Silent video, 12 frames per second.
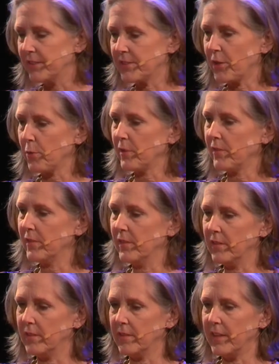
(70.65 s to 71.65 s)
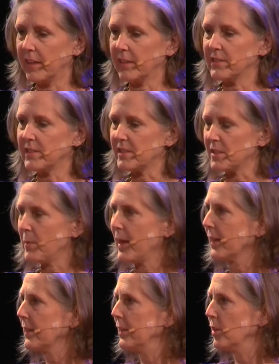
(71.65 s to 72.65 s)
so that they can
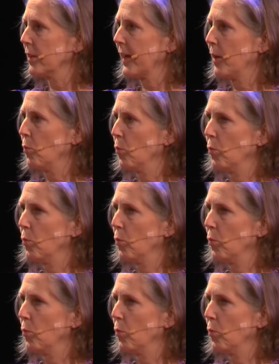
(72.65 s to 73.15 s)
systematically look at